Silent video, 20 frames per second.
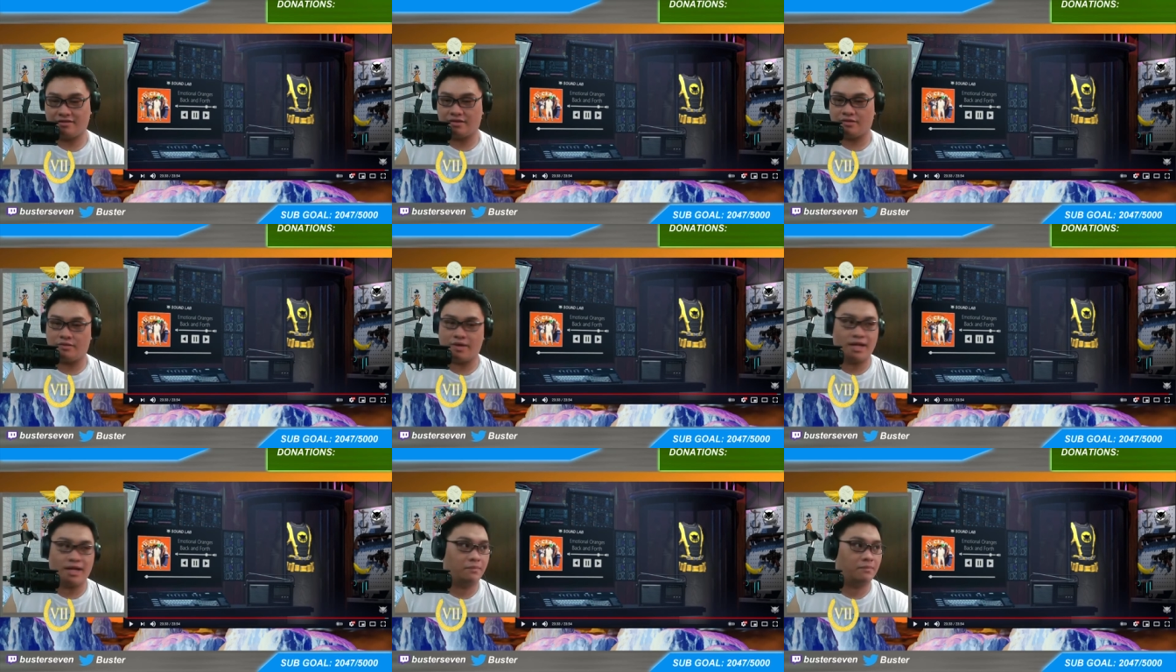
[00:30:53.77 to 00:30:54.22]

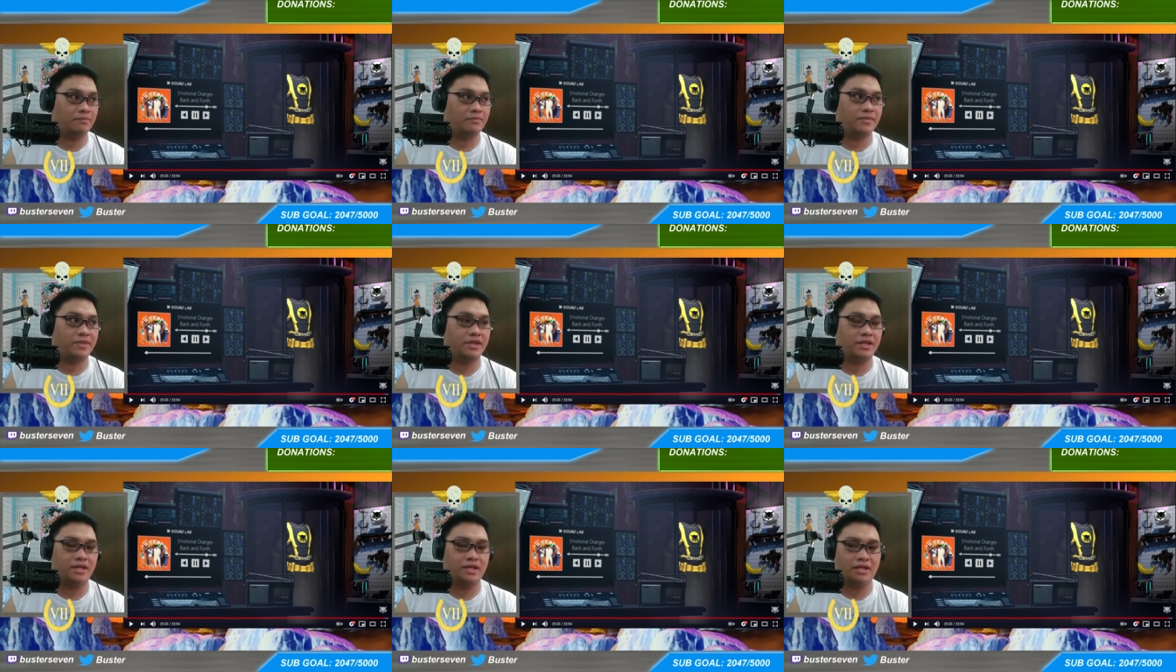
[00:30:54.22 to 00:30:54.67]
Well,
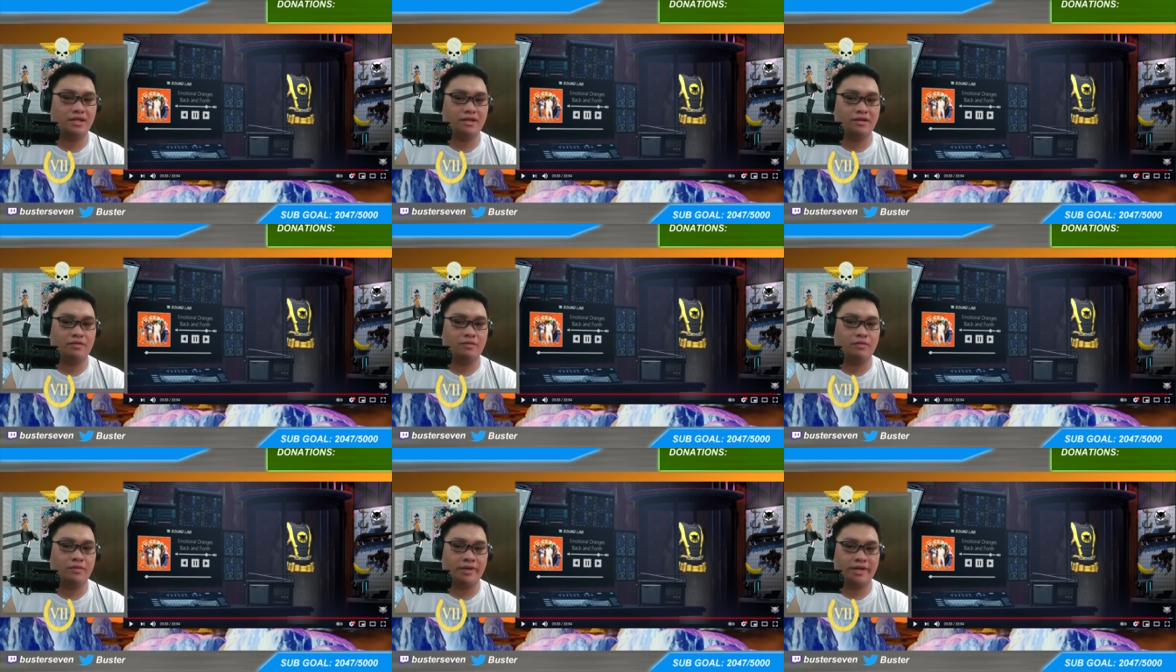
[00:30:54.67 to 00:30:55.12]

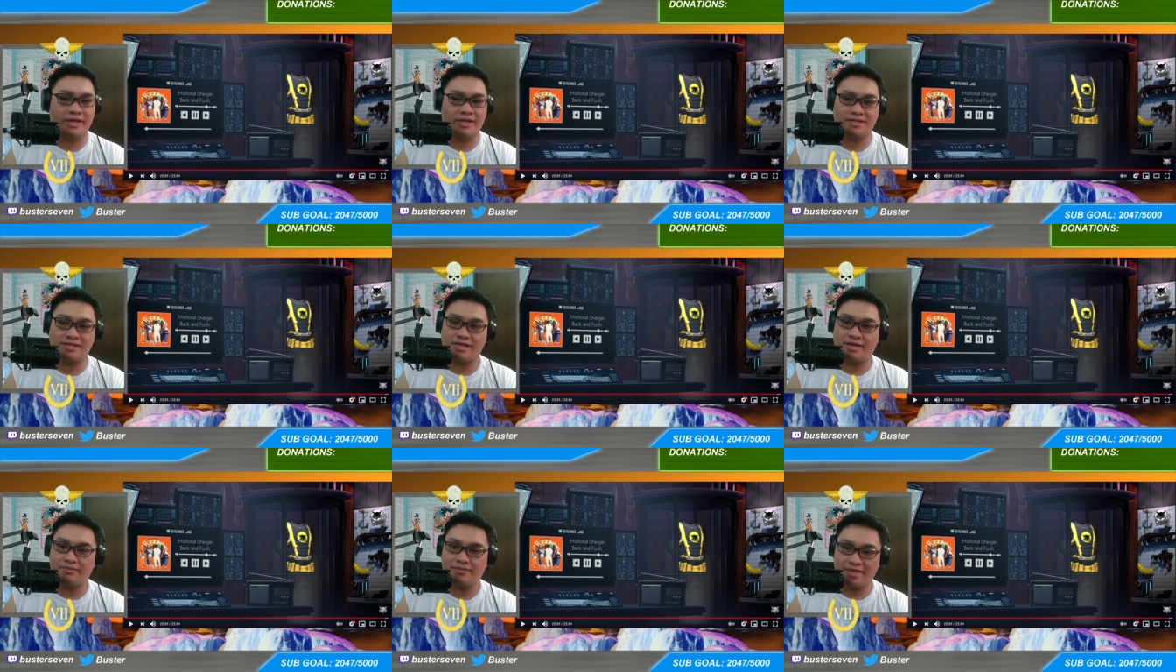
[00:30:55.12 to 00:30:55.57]
with
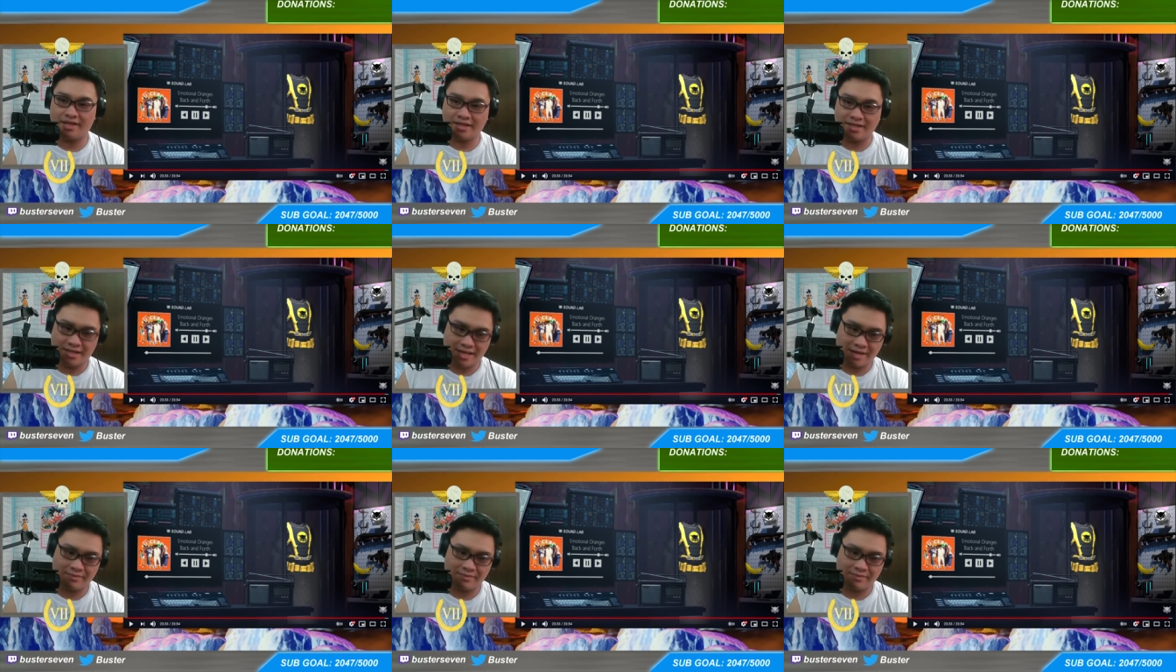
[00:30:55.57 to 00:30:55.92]
something that